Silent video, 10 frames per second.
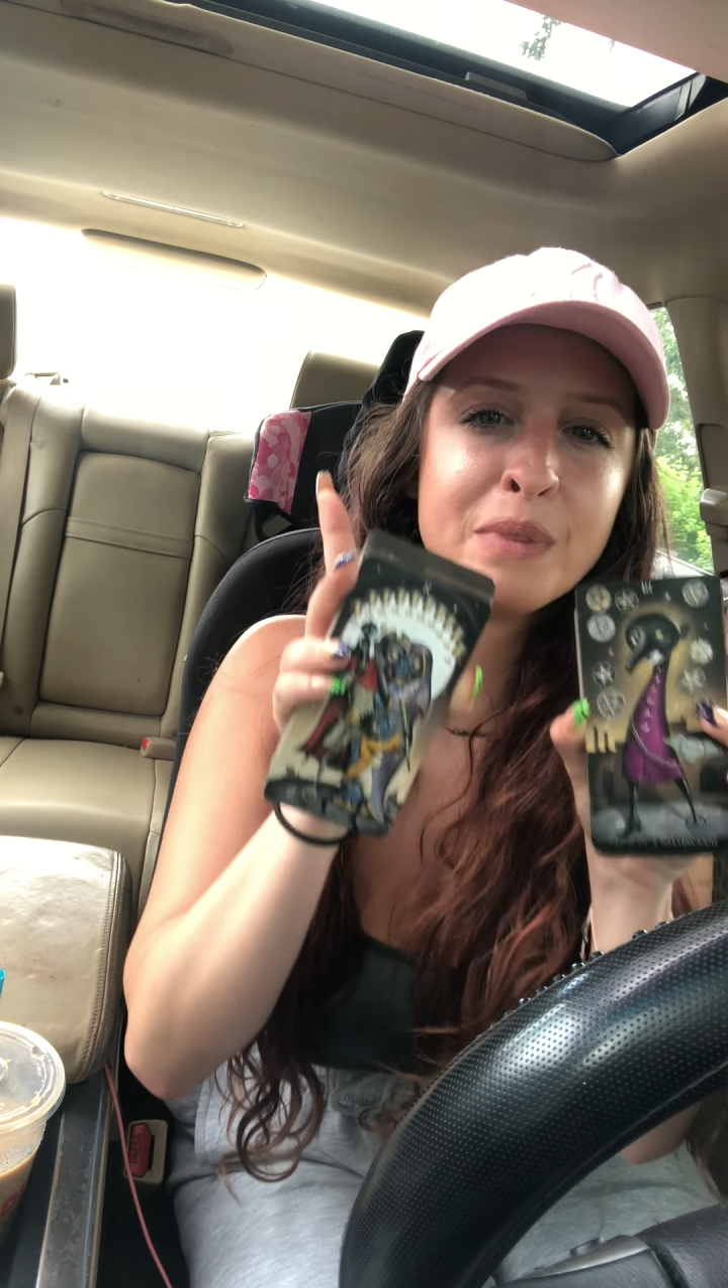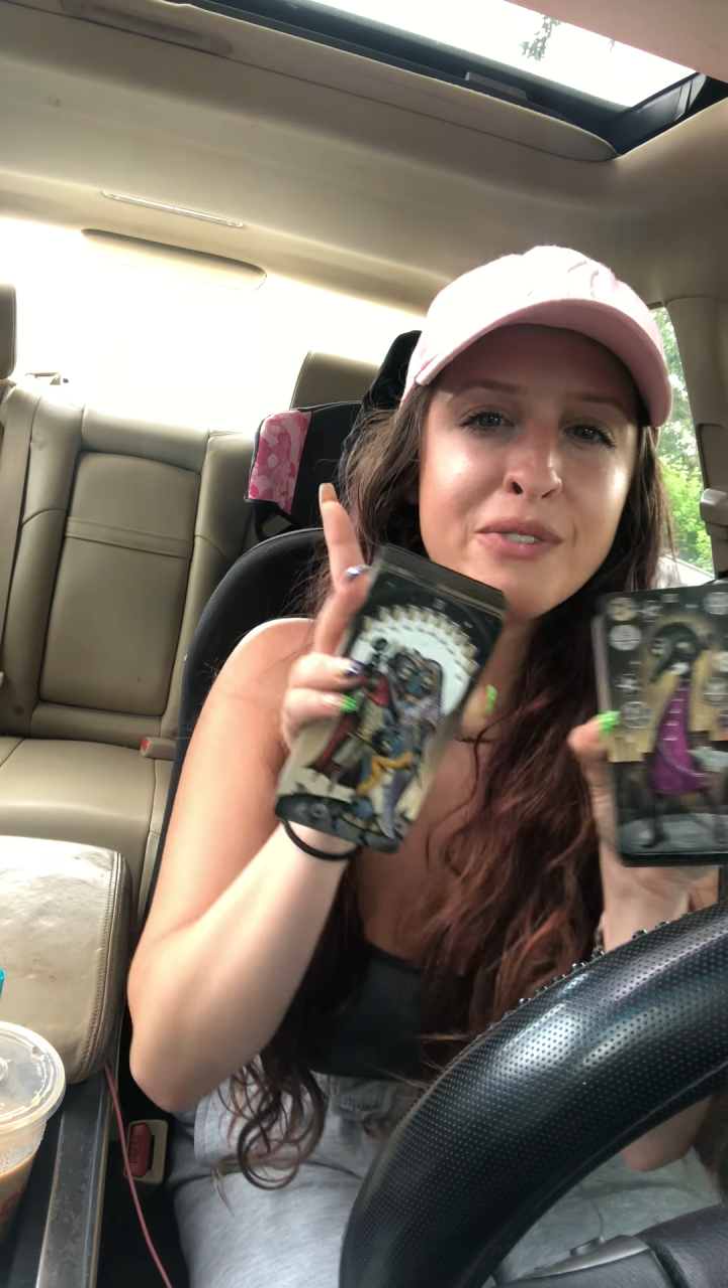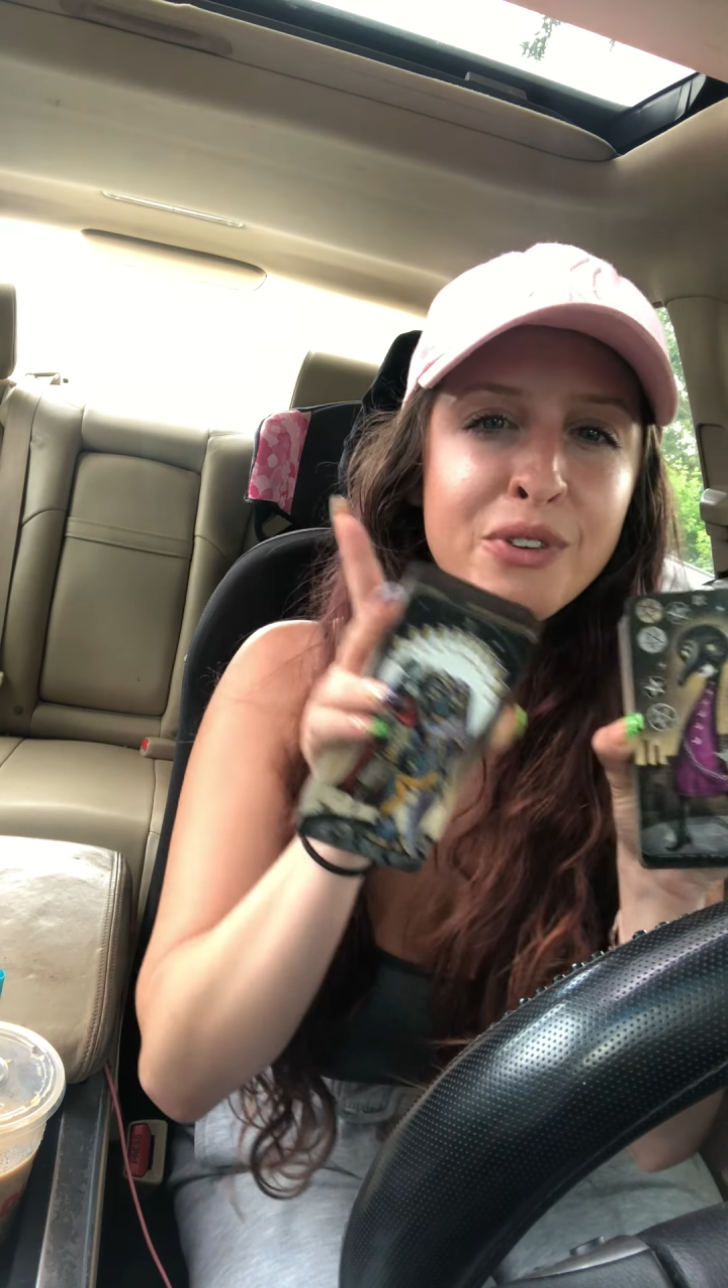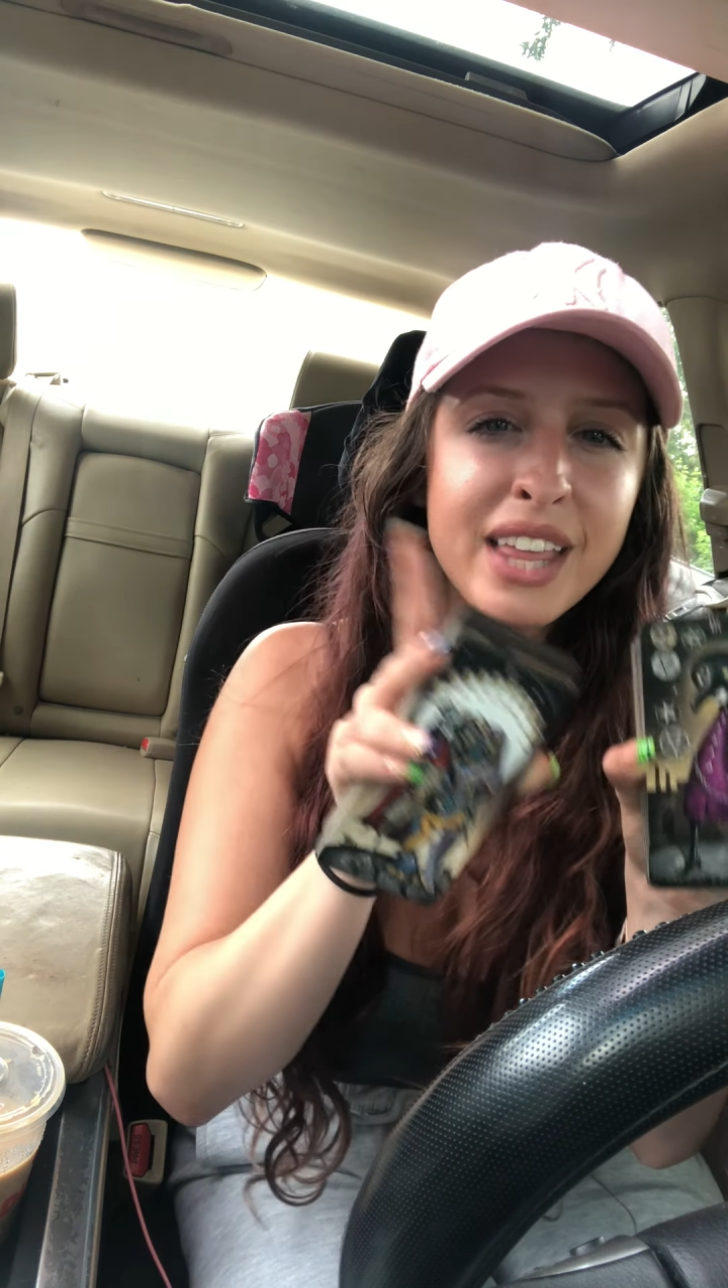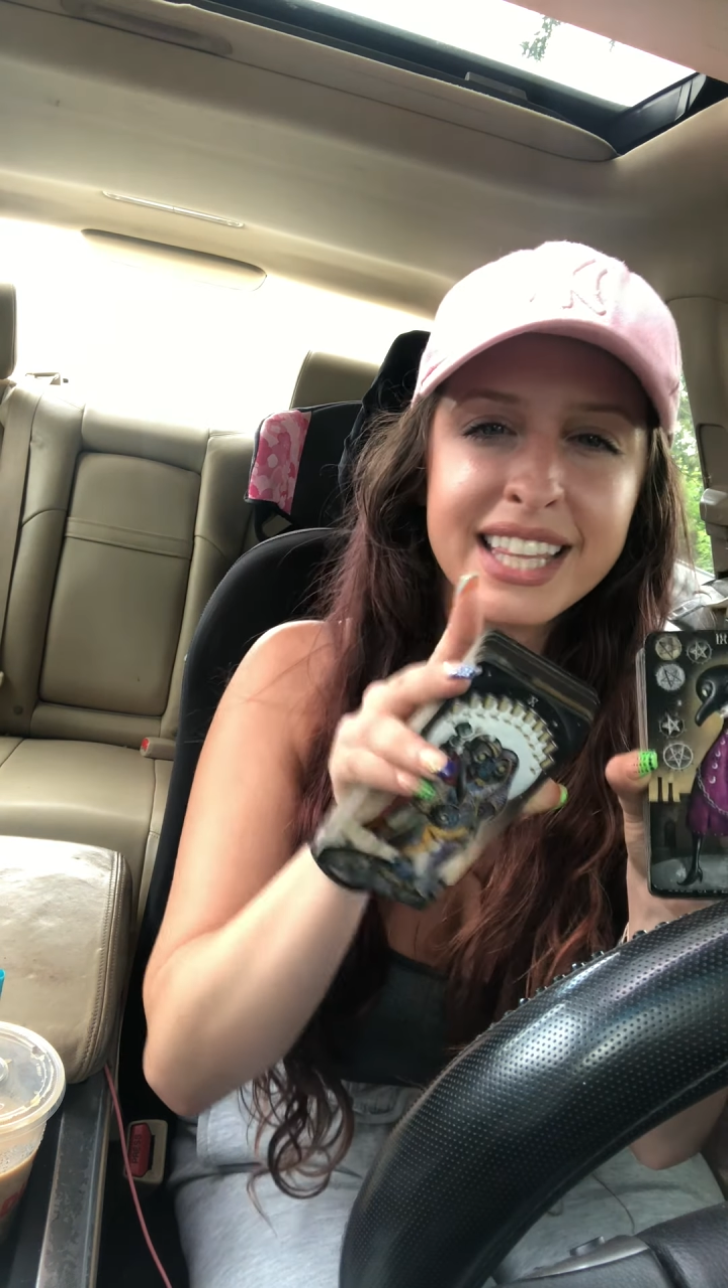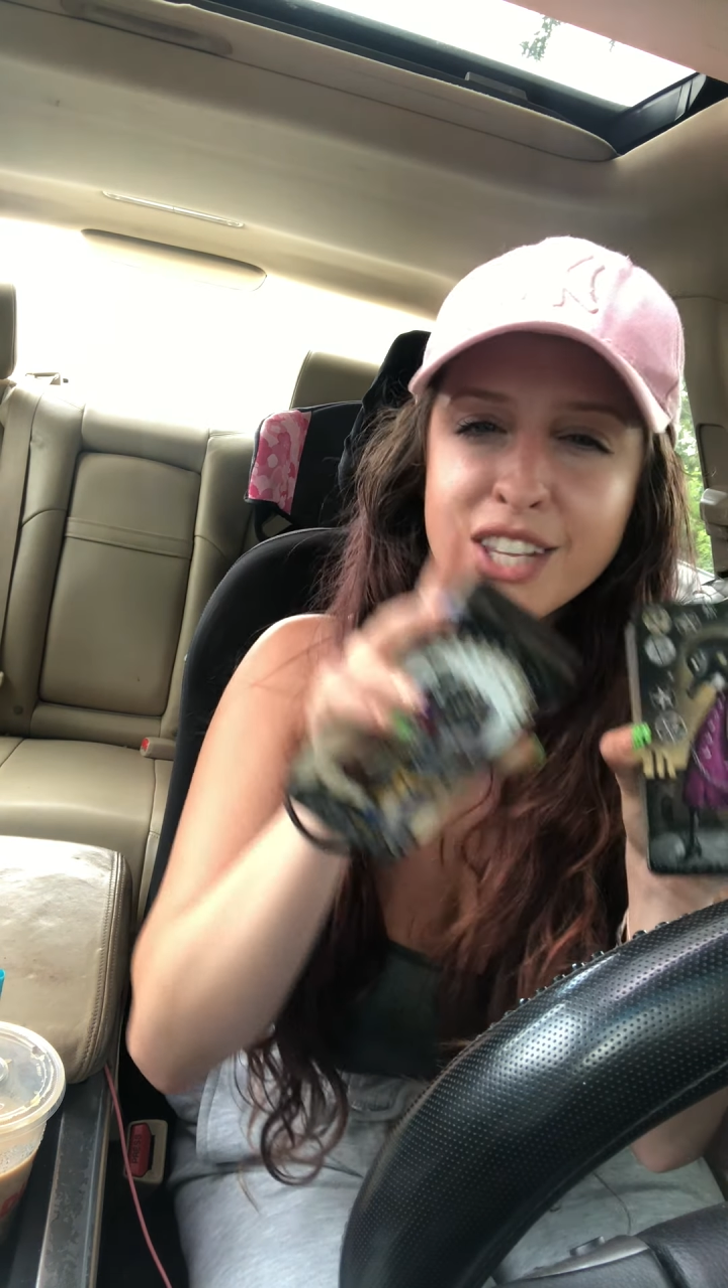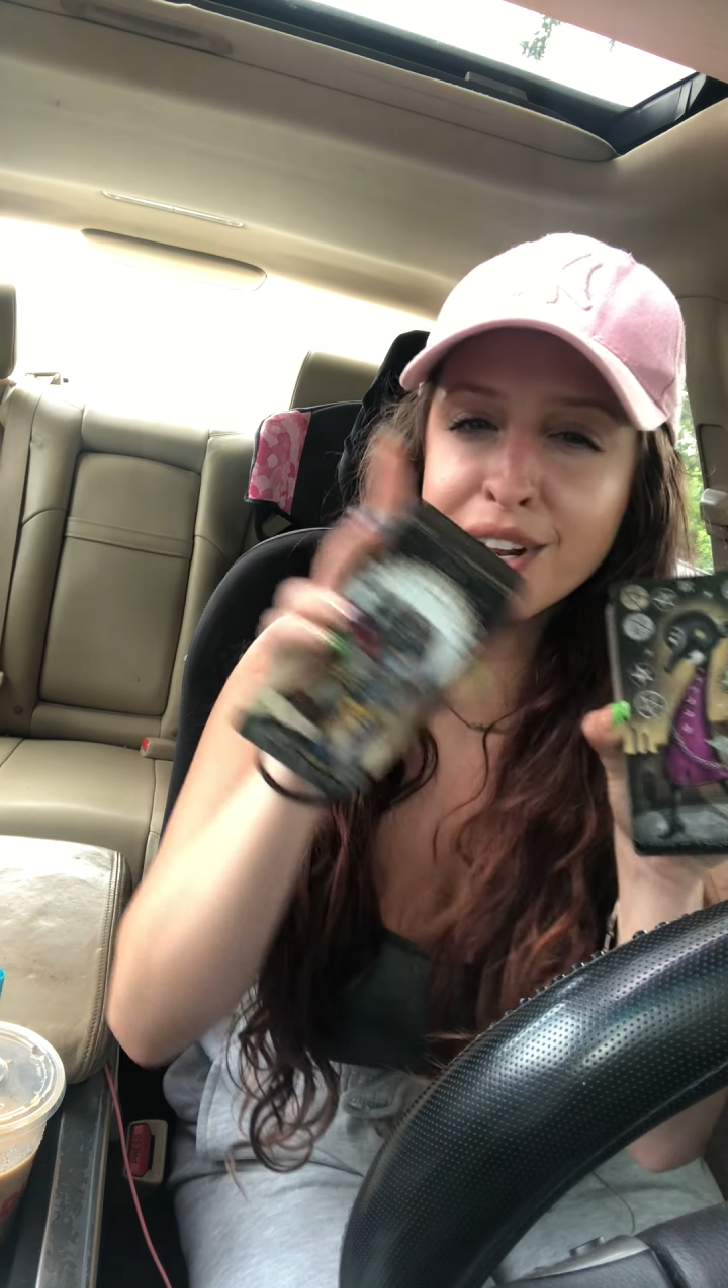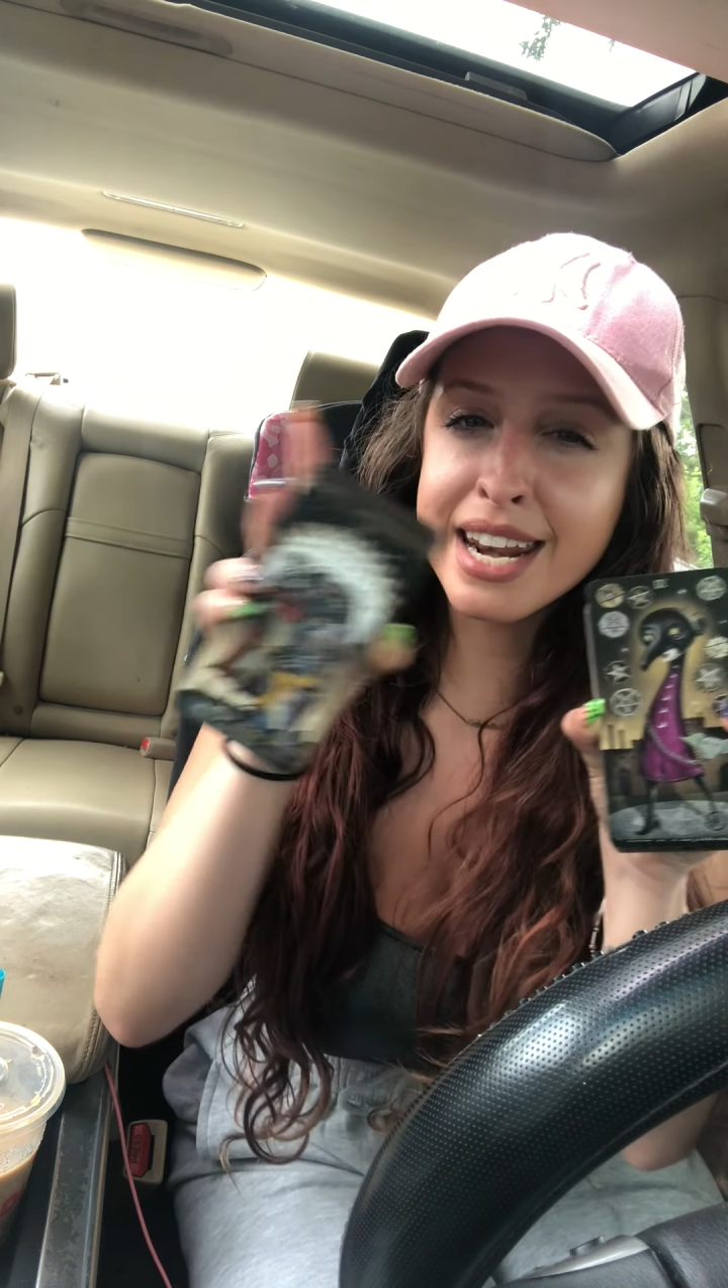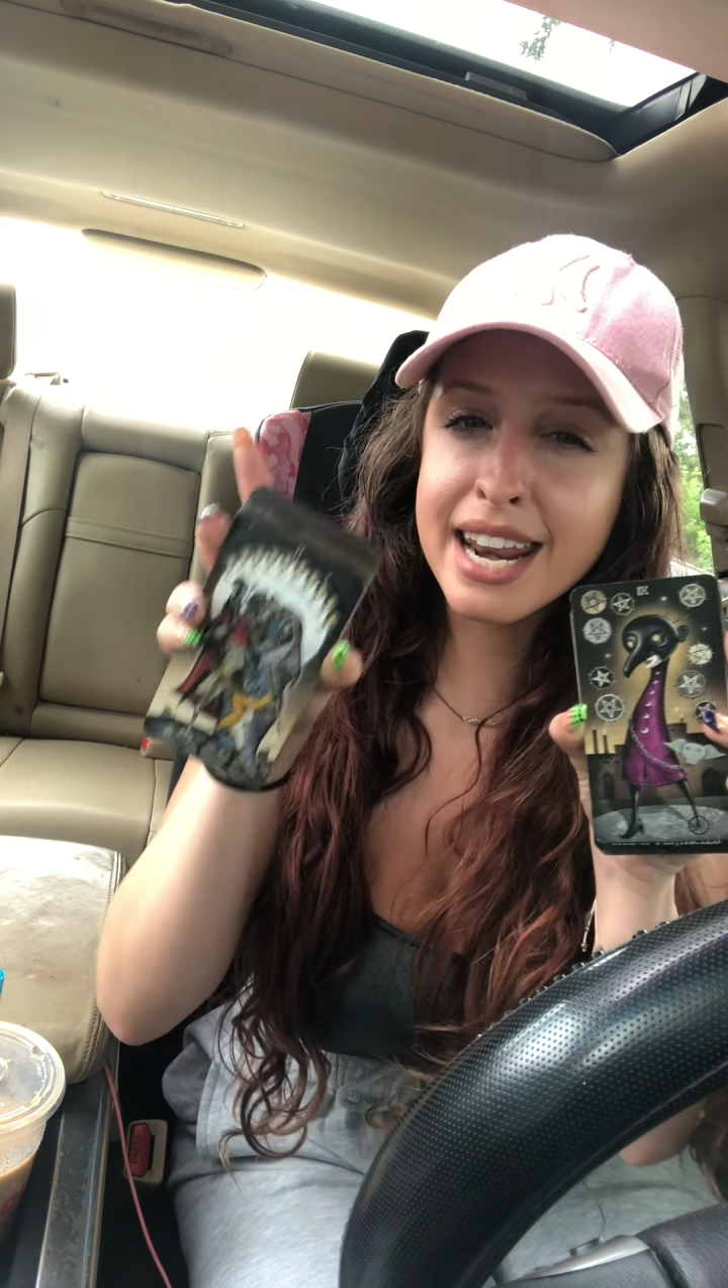be for like the,